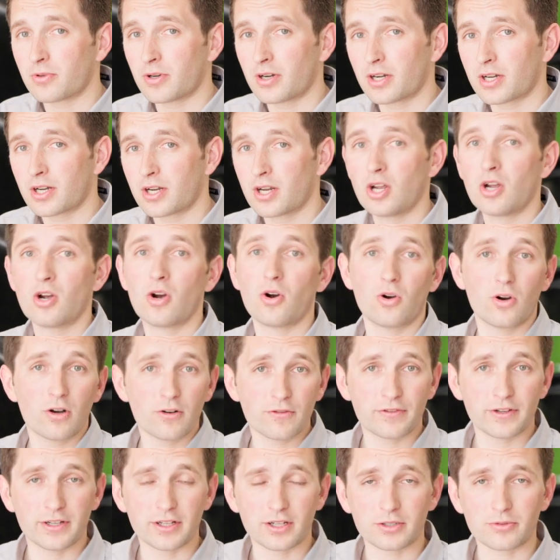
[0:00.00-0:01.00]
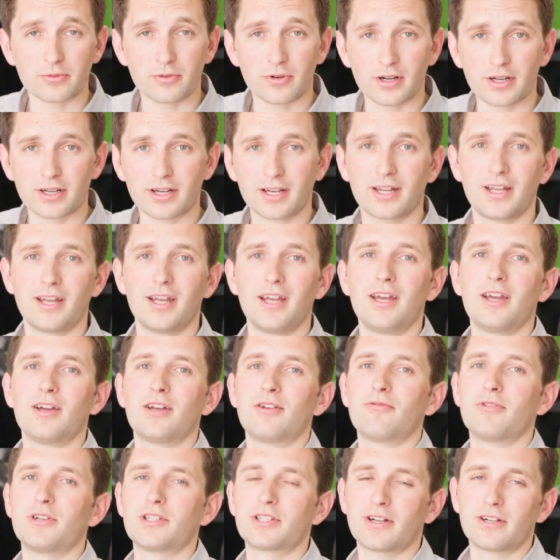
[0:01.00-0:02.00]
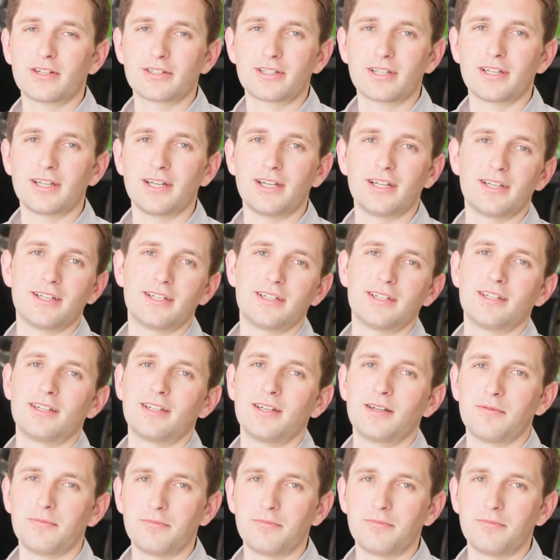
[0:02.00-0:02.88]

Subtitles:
work or field work, resulting in